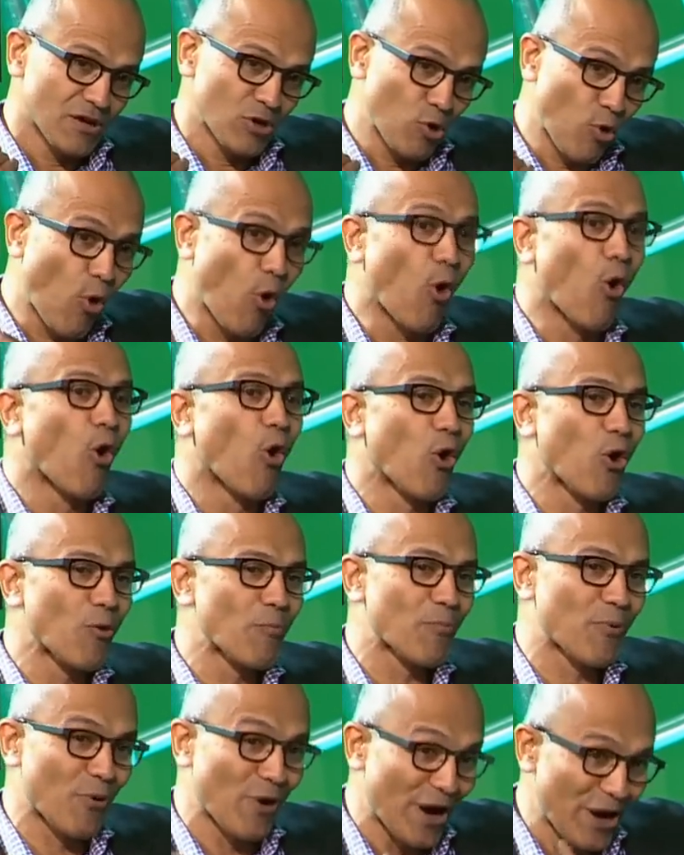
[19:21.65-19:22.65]
core
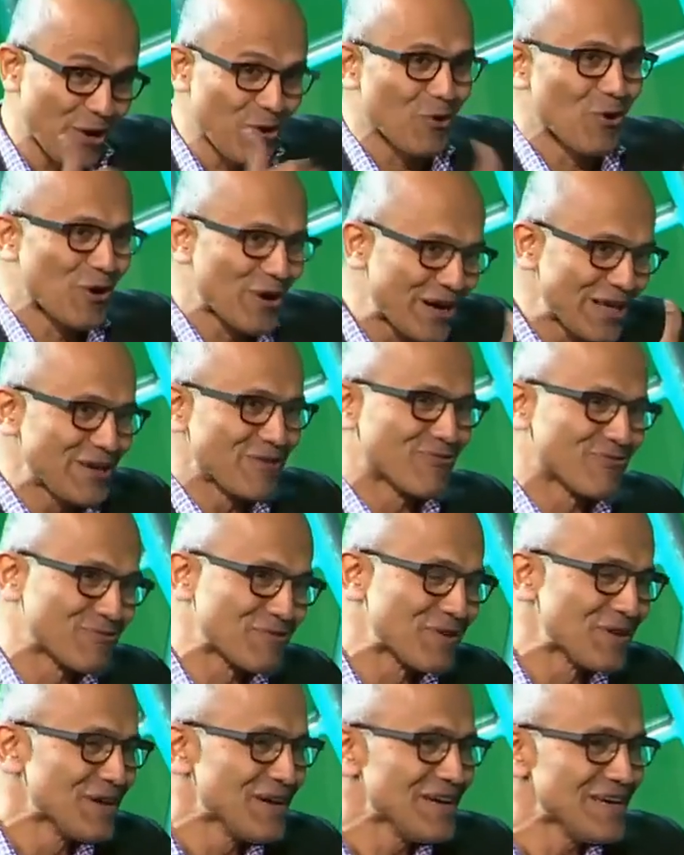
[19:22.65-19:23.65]
priority
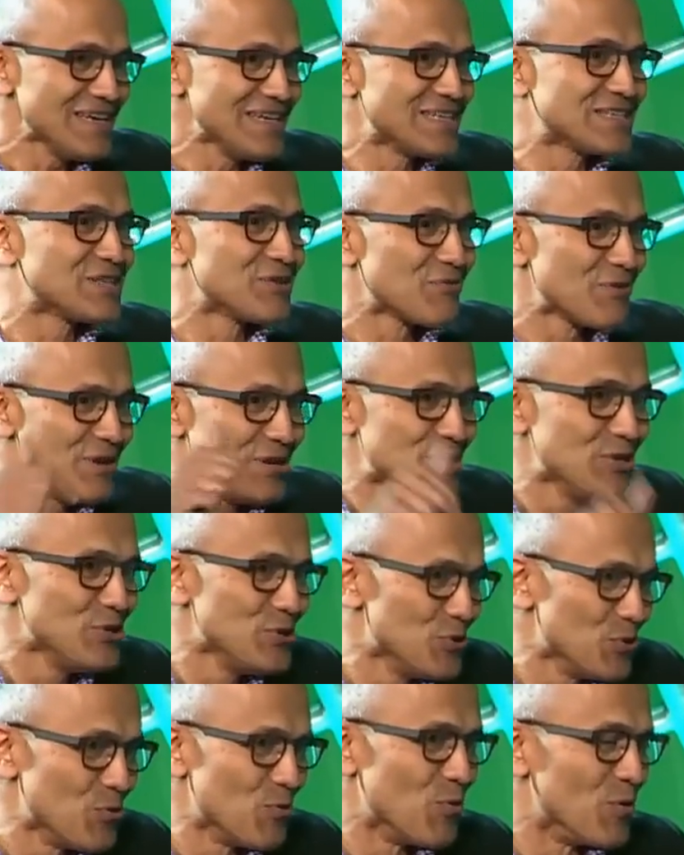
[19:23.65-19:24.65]
is the
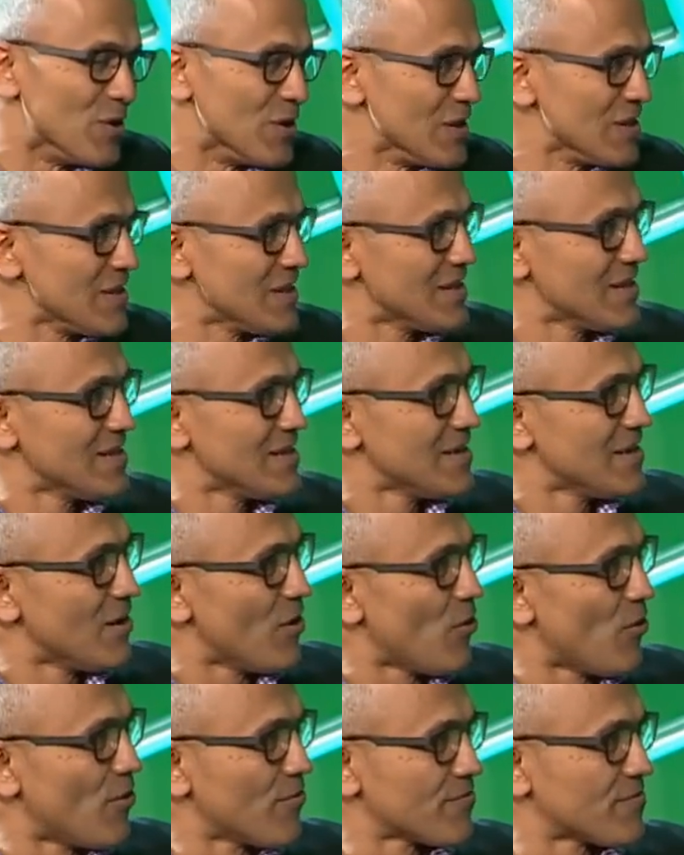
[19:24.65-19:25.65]
renewal
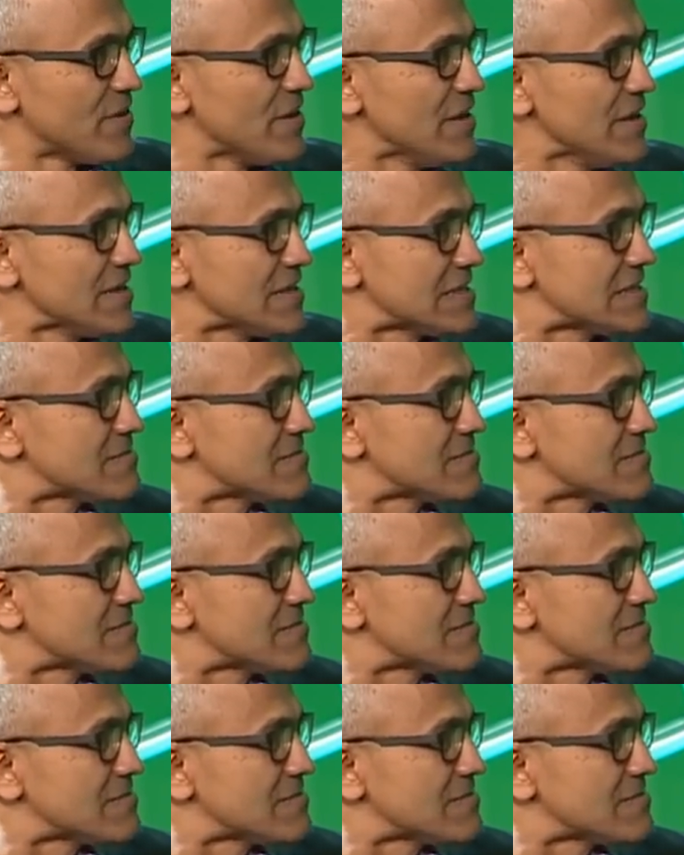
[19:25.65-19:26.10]
of the